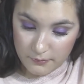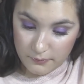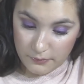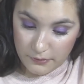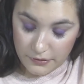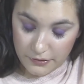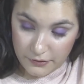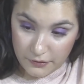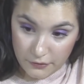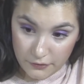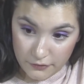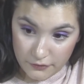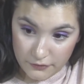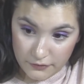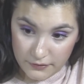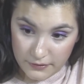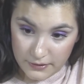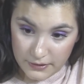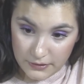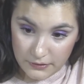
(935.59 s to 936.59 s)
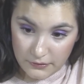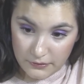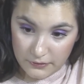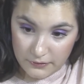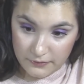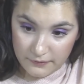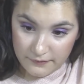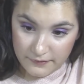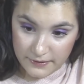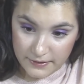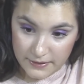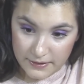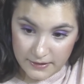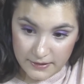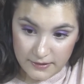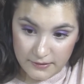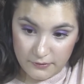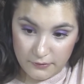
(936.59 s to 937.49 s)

with curling all of it,